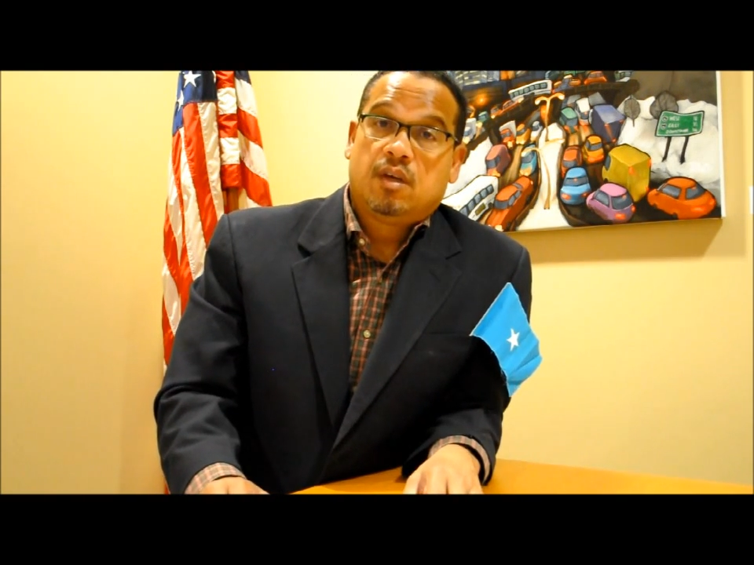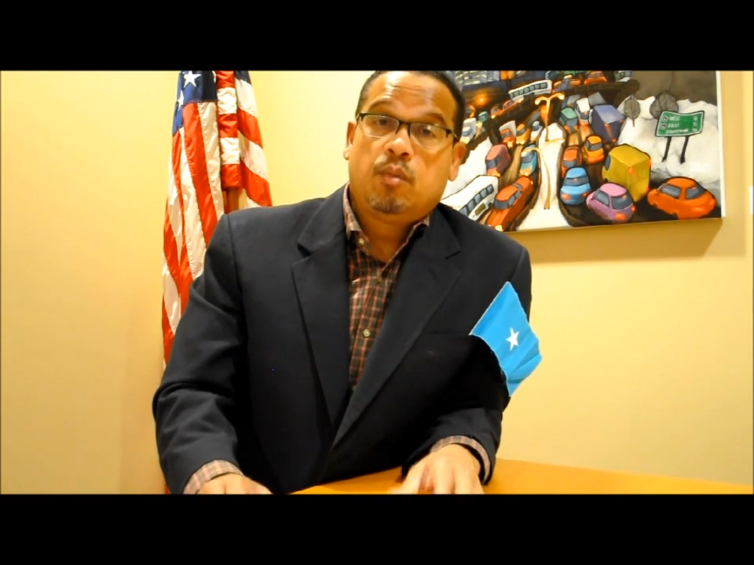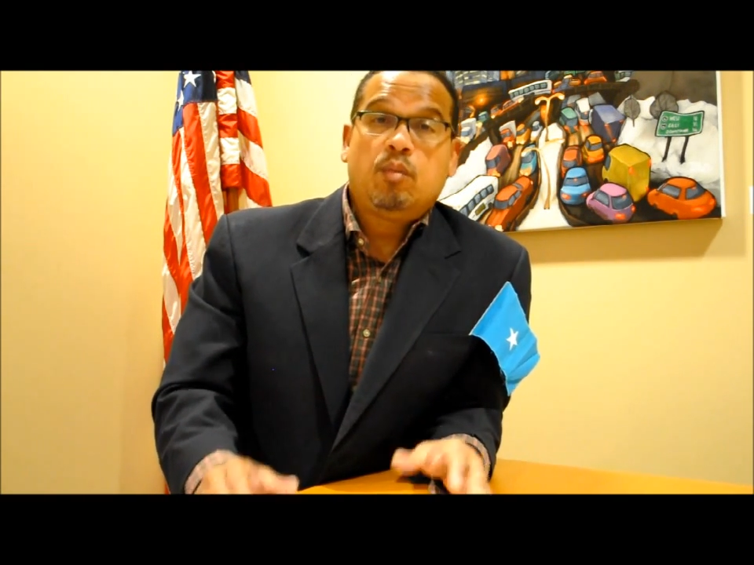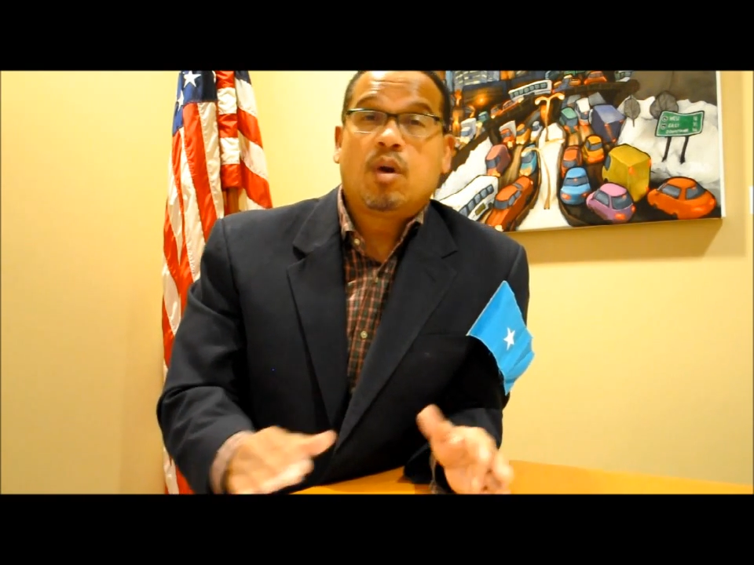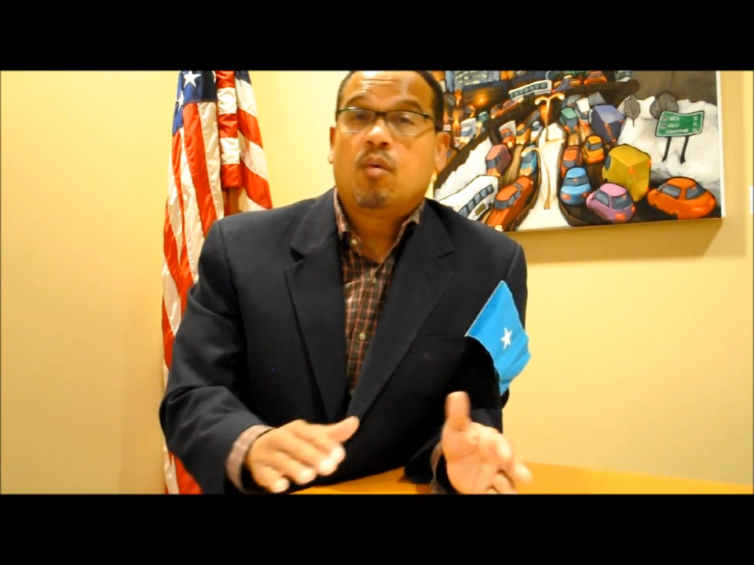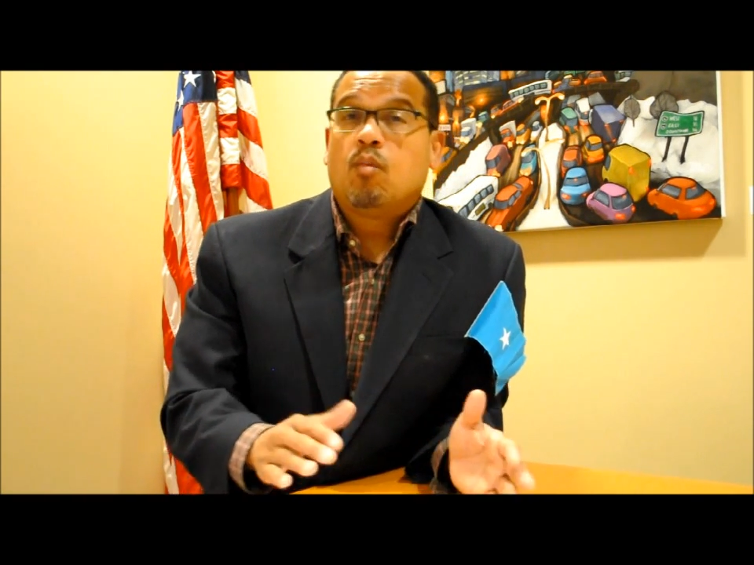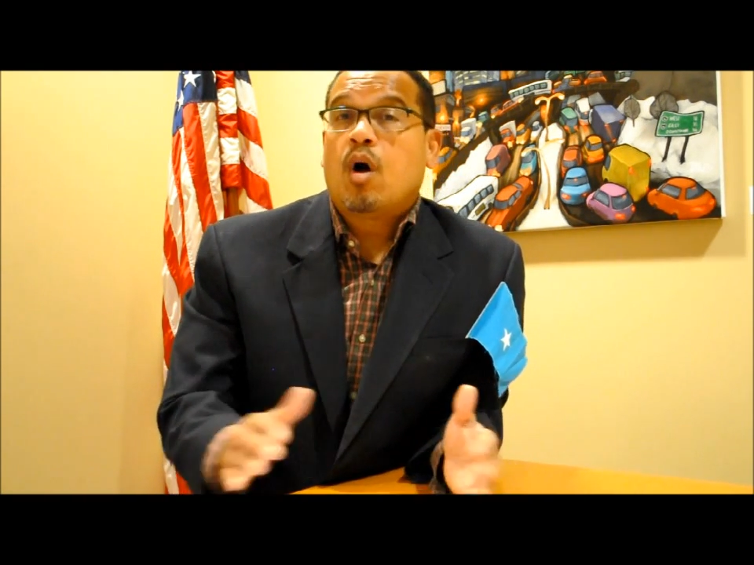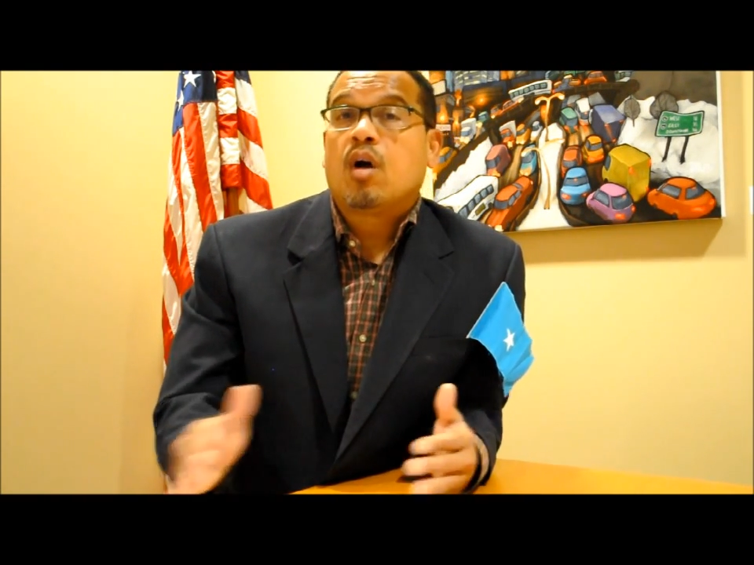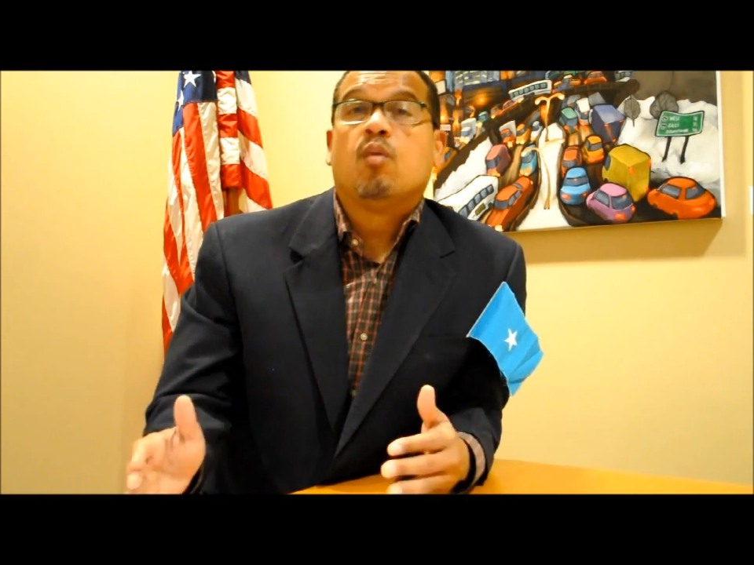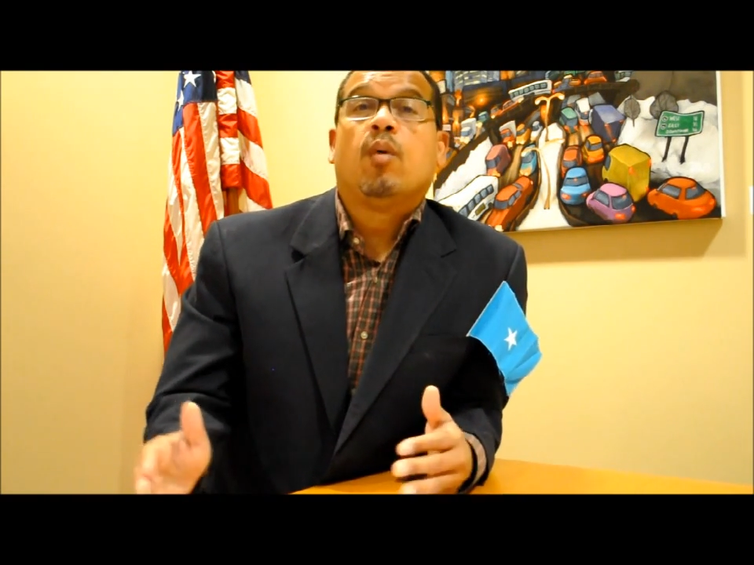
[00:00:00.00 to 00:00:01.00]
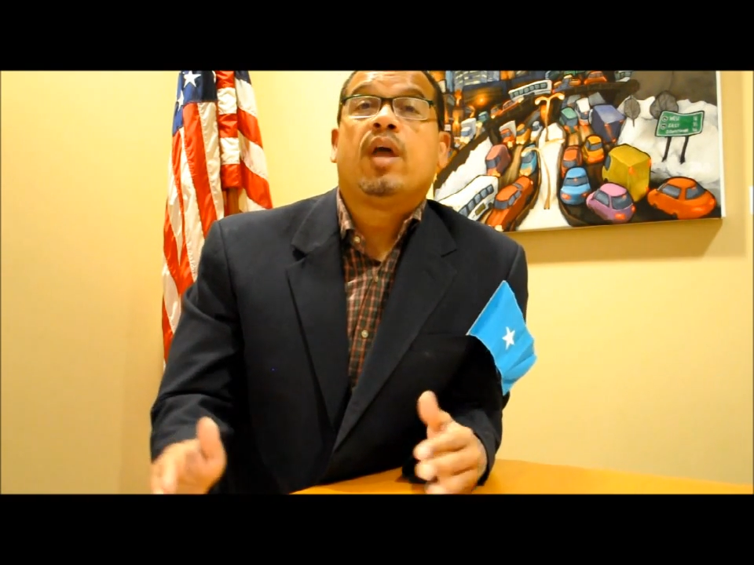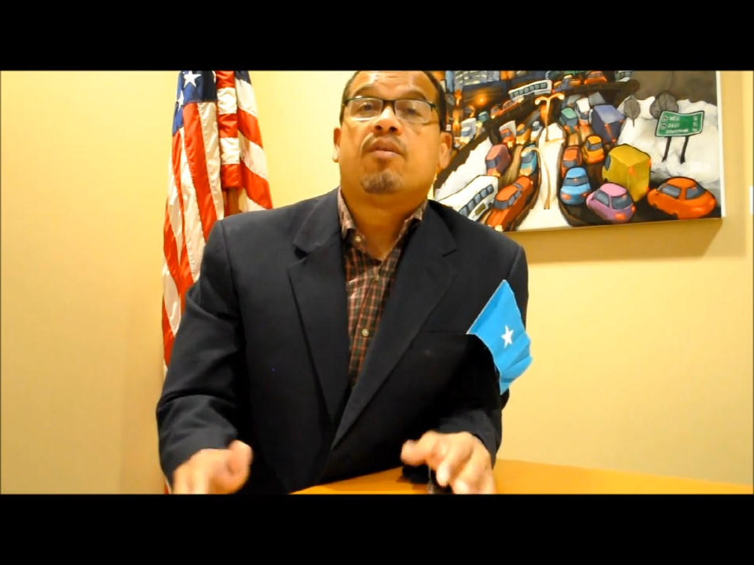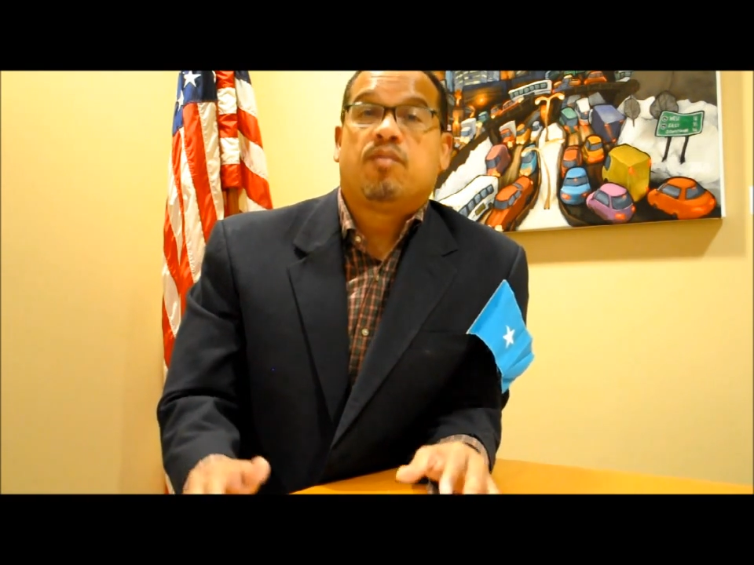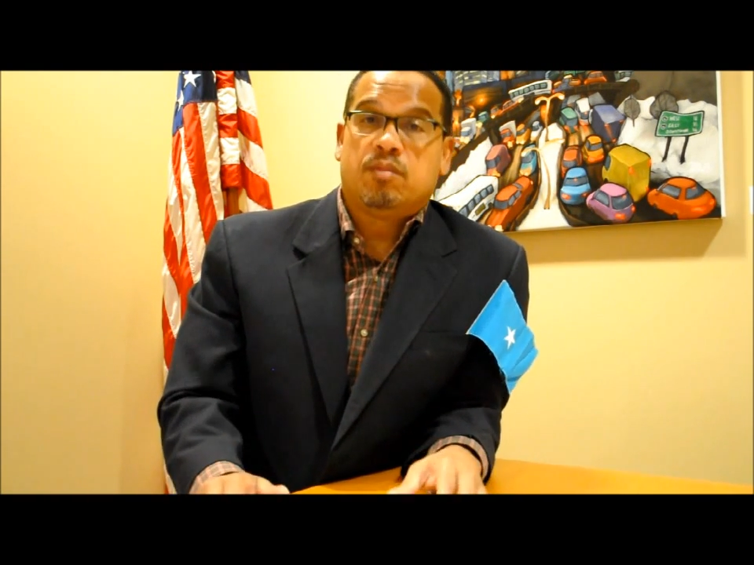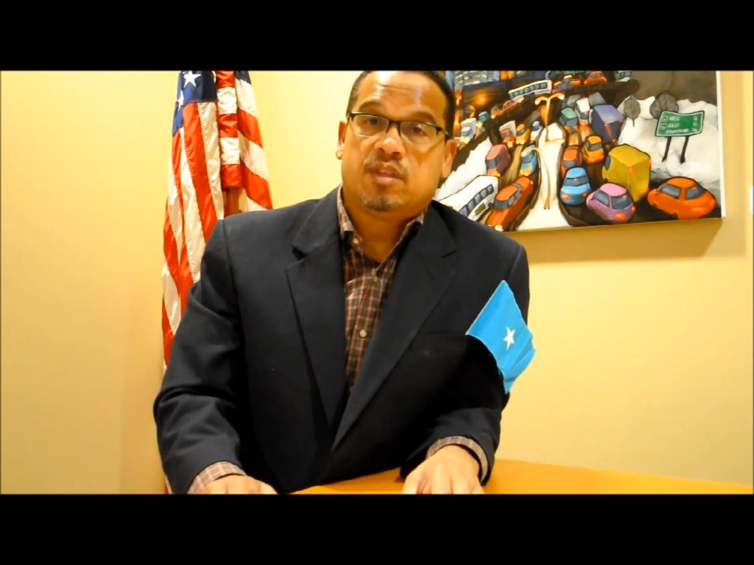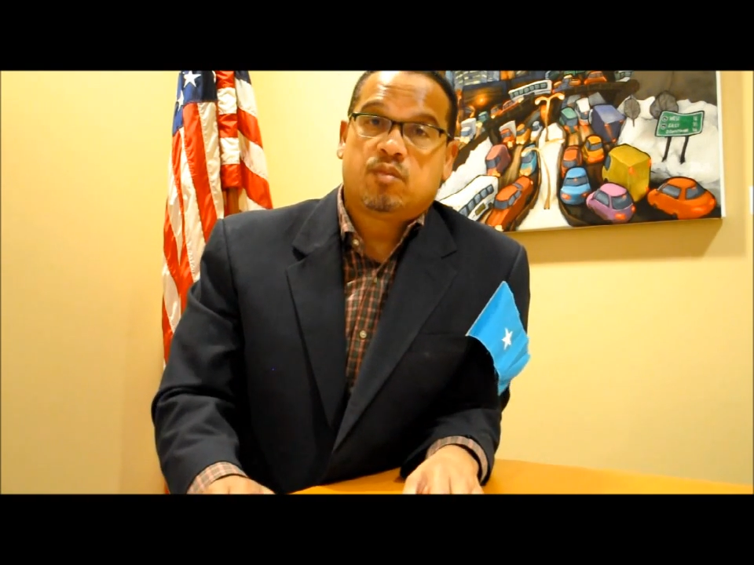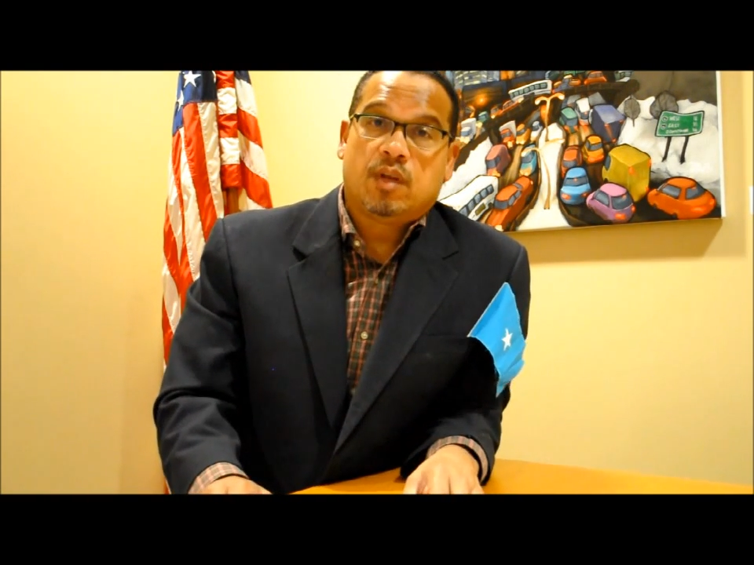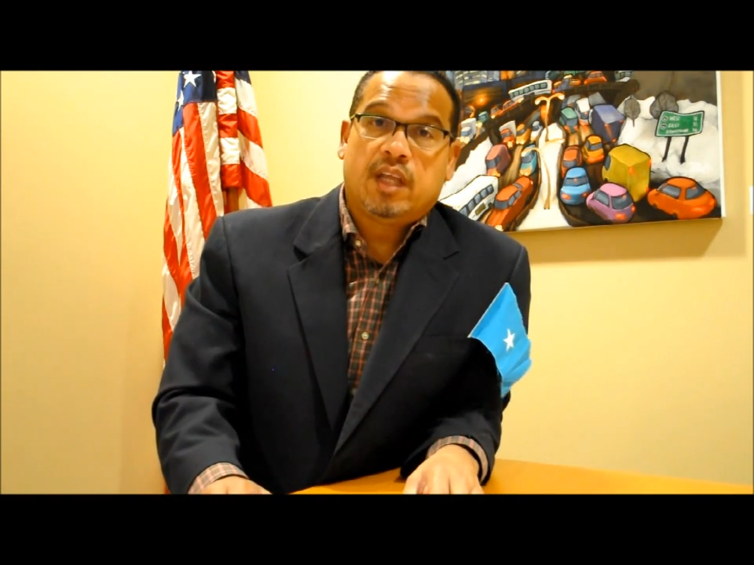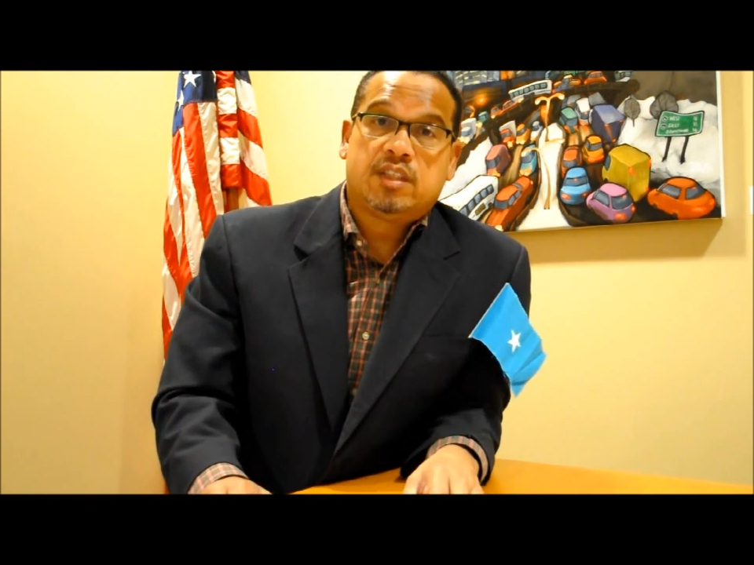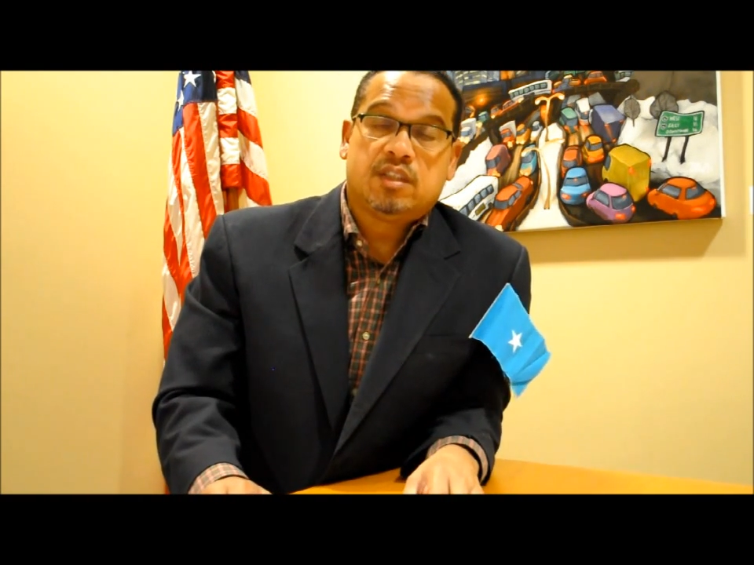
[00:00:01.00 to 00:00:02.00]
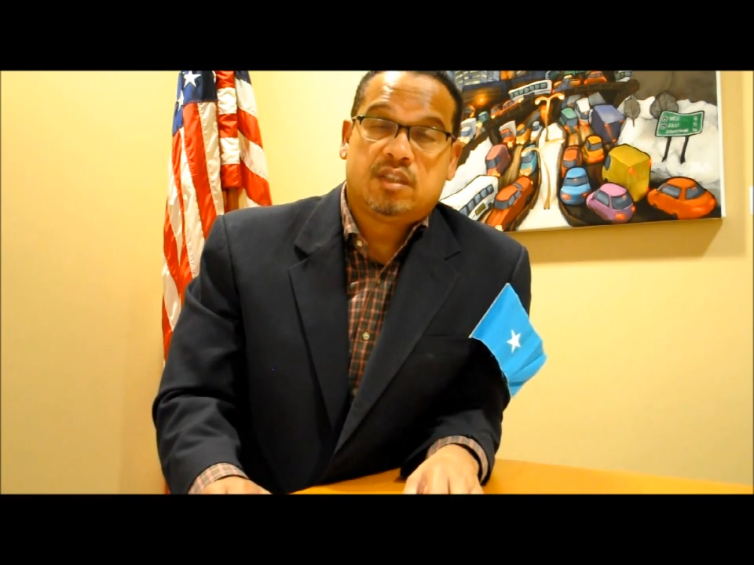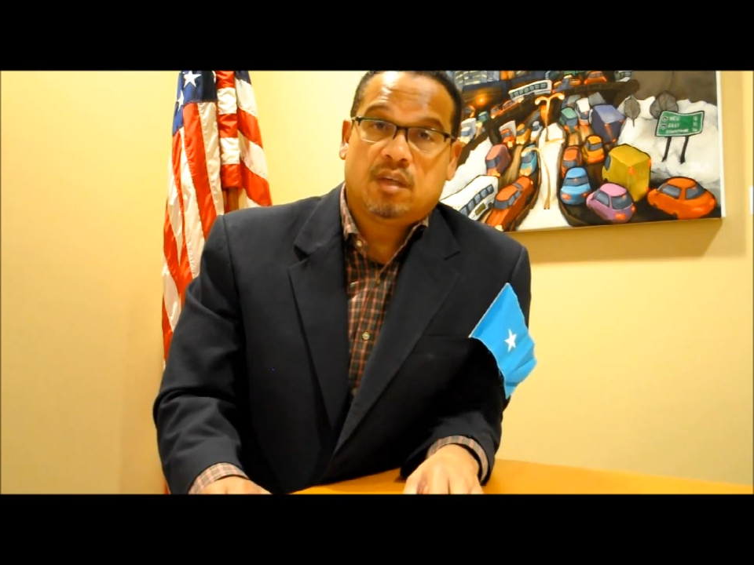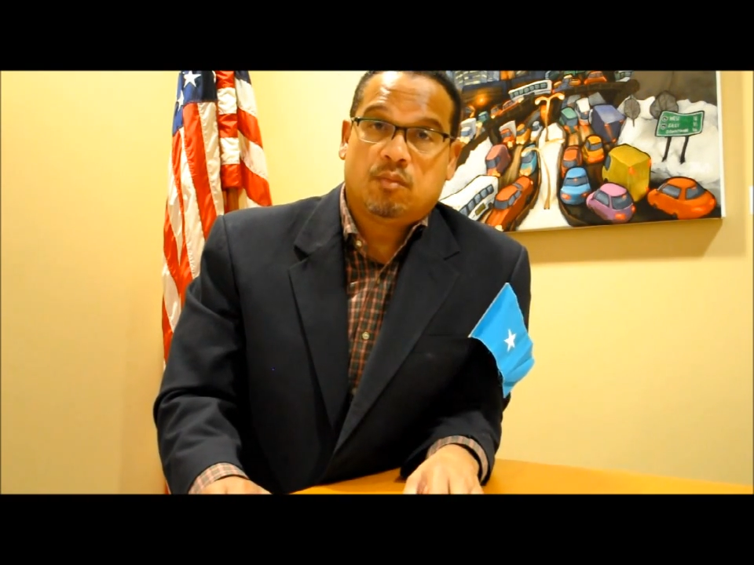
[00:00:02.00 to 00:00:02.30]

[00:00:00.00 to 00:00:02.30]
We want to walk away from this relationship